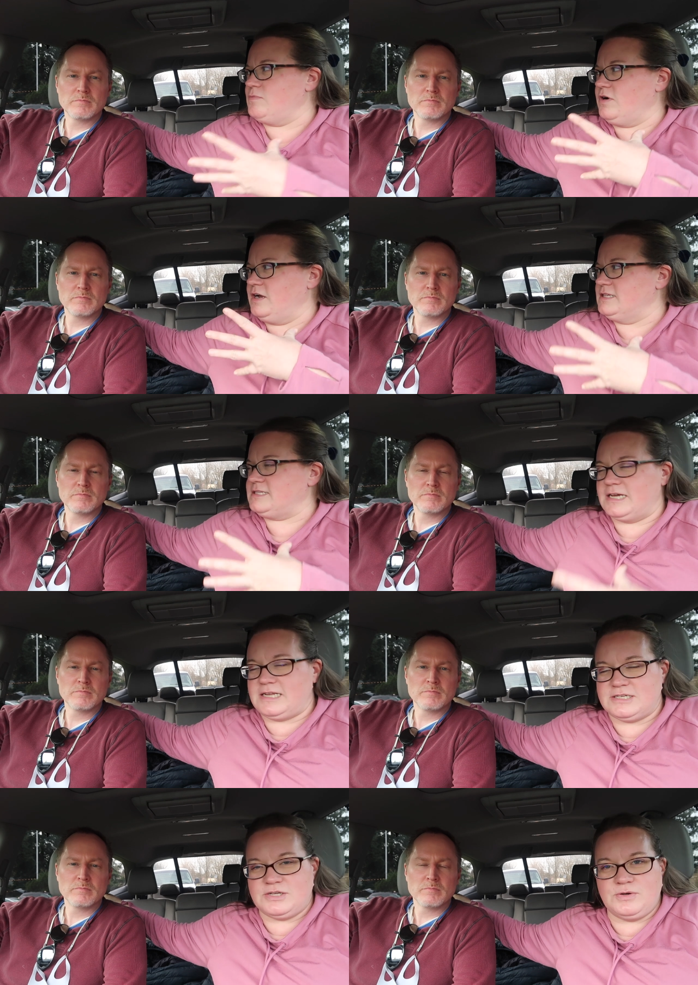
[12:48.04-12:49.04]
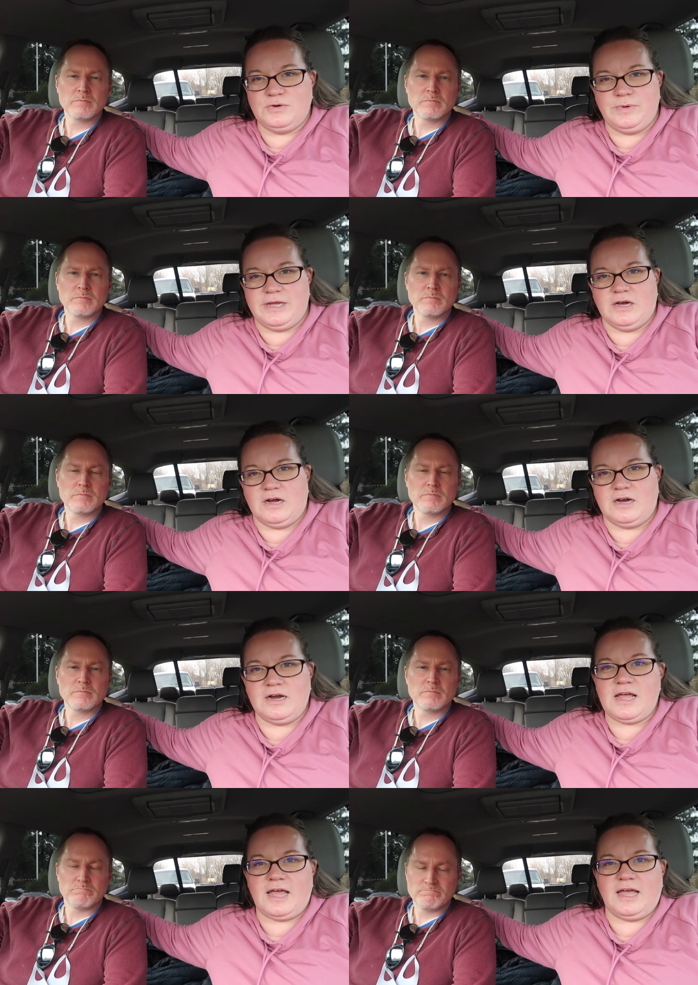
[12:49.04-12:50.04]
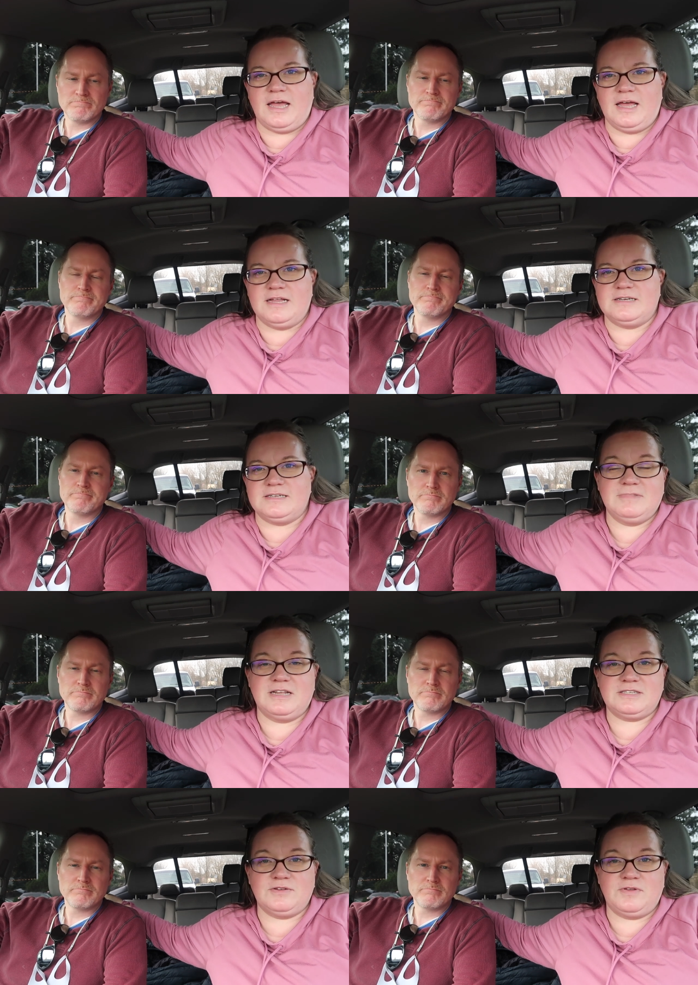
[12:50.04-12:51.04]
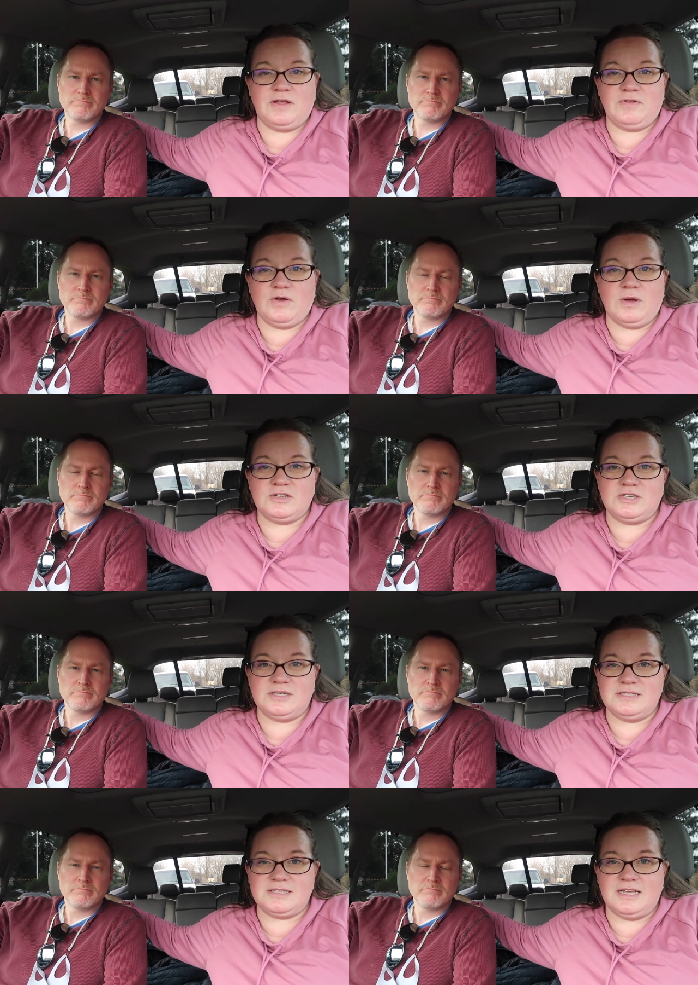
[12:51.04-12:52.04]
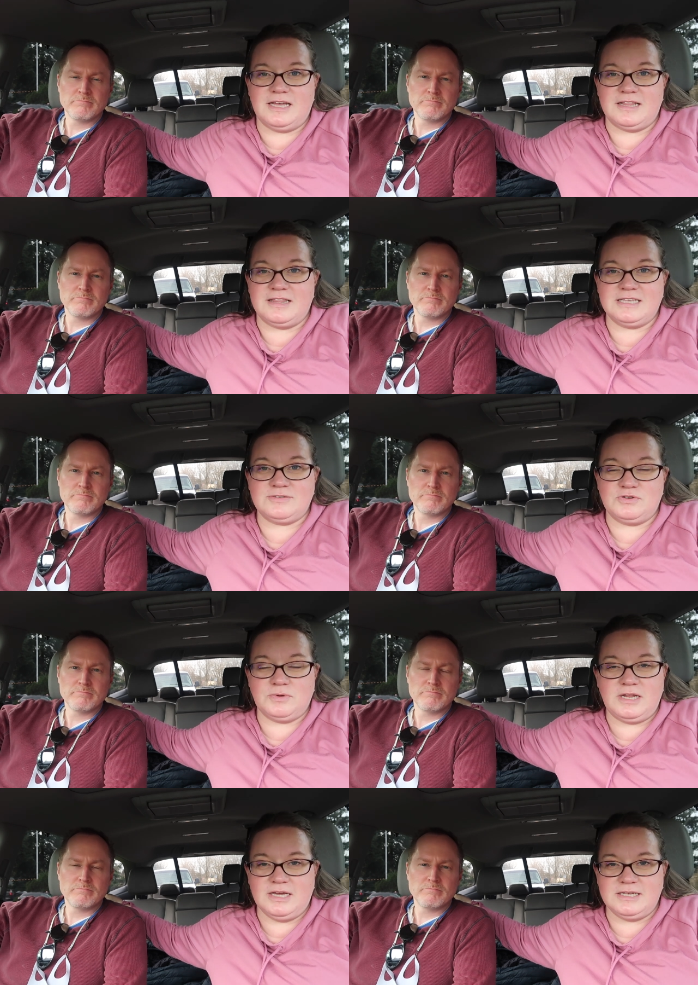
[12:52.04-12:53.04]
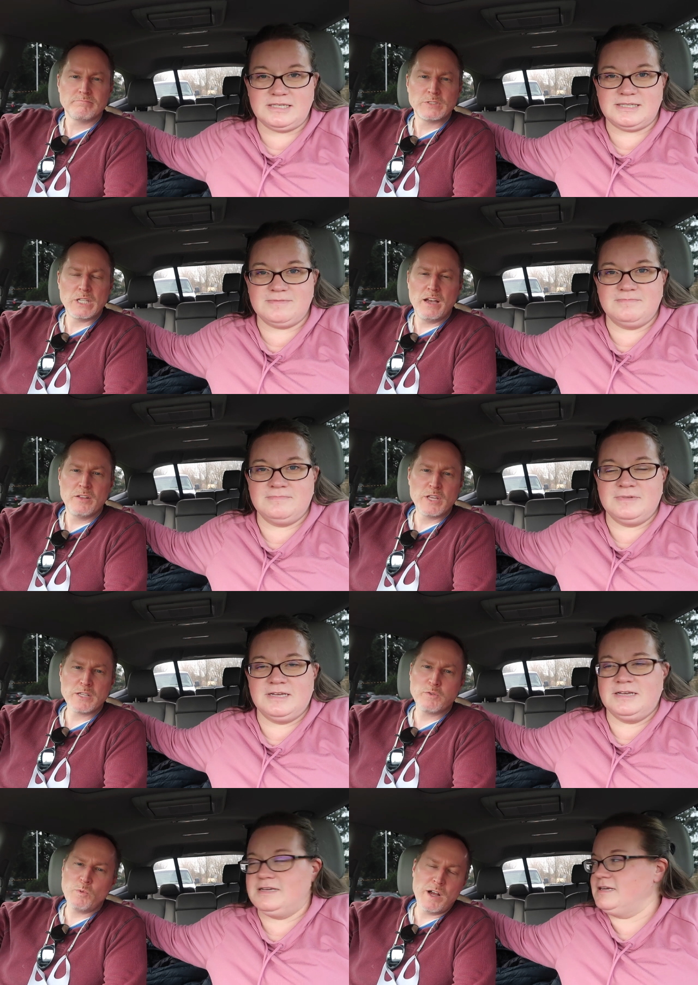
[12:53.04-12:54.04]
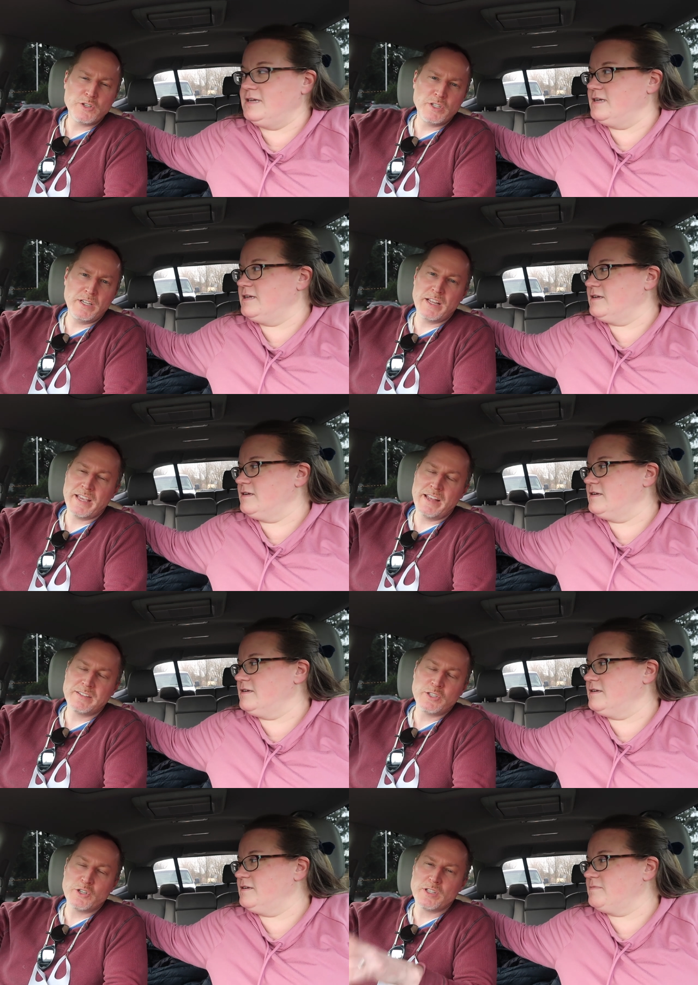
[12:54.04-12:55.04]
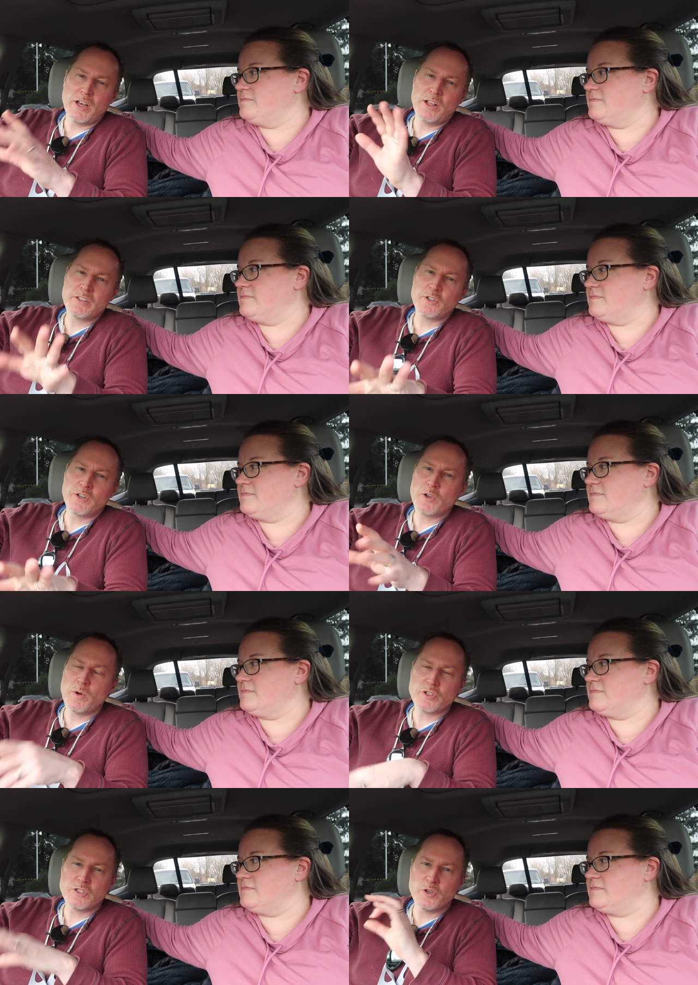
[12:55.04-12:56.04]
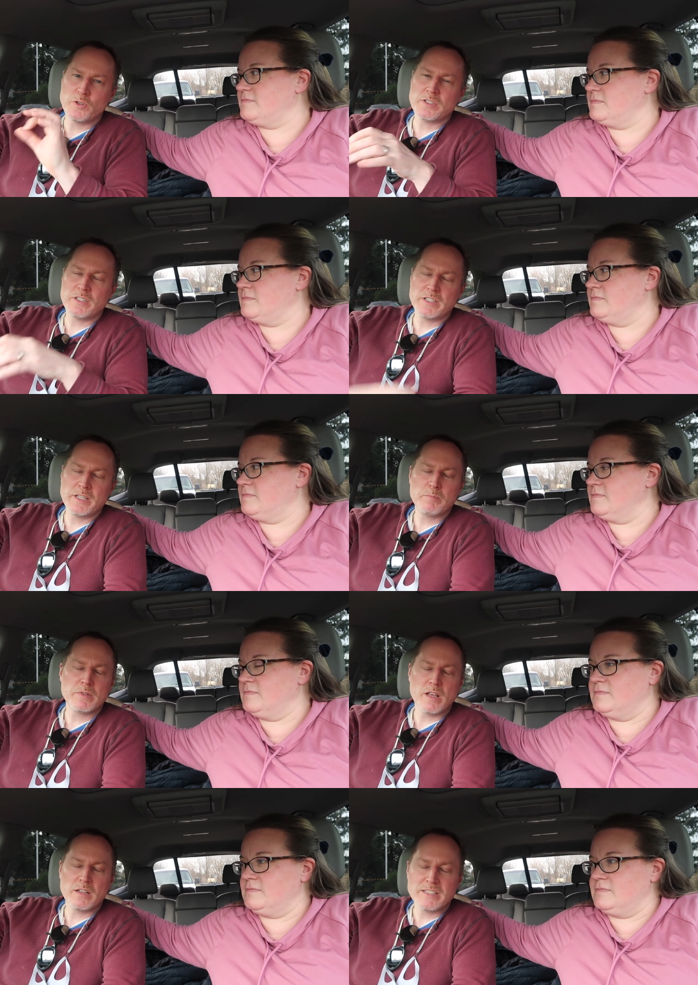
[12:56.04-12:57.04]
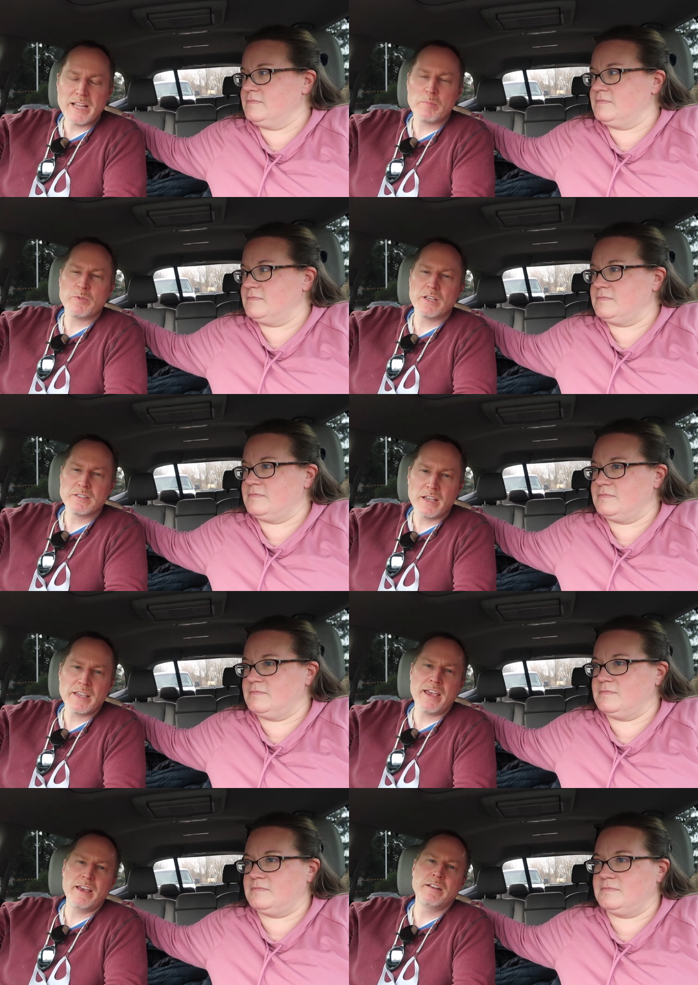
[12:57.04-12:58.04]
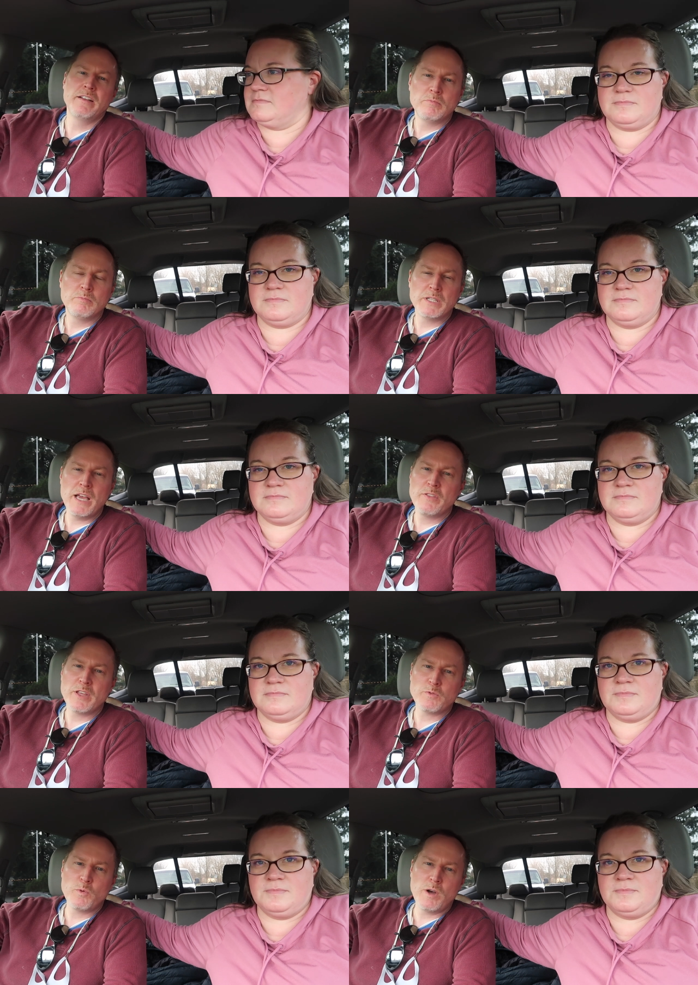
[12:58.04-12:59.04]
Speaker 1: more insight into who we are and let us know if you have any questions and thanks for joining us.
Speaker 2: Yeah, thanks for watching. Again, seriously, I'll answer any questions, go as in deep in depth as I can. But yeah, thanks for